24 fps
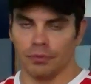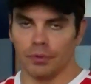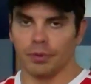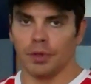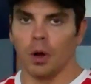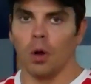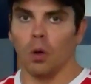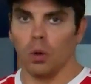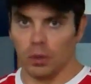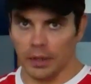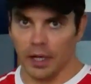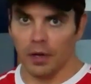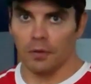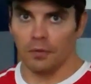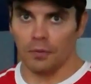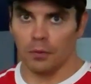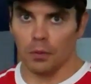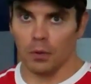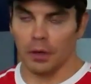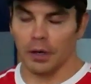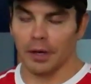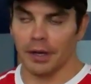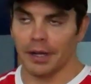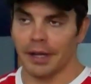hold out
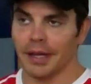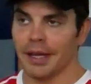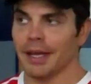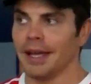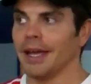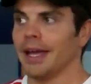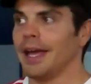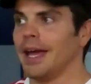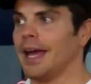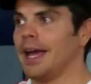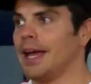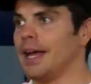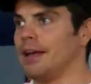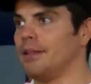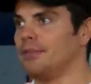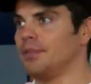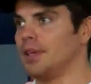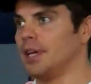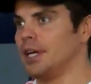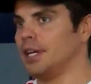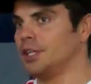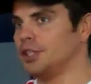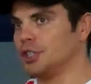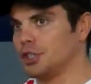for, and
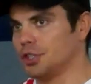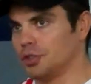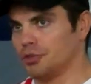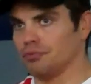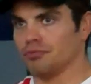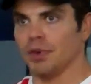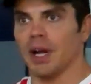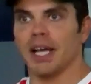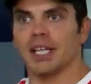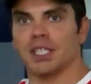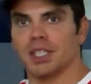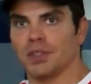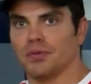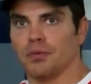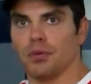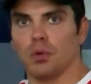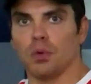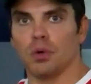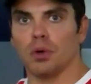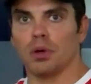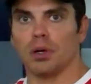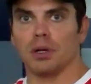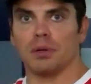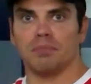then just rest
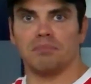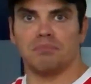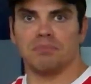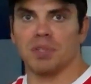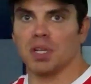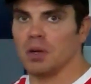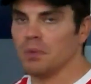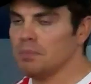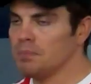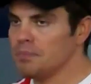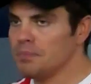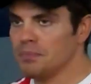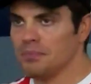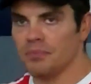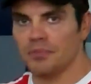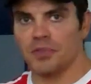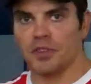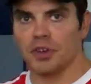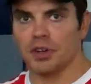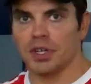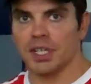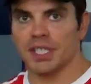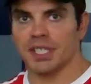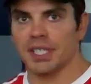for
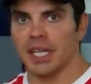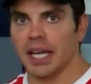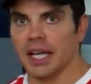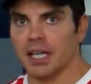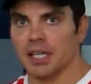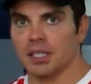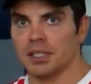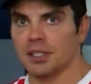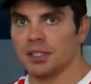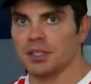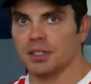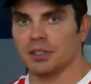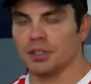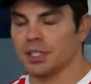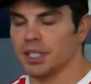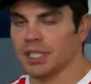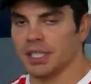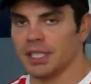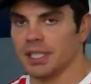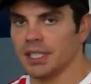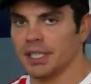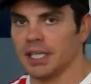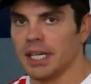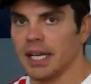30 seconds or
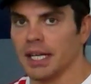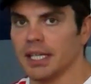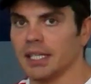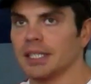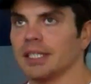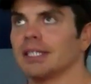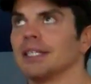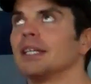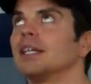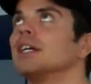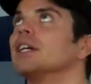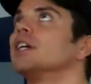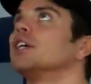60 seconds.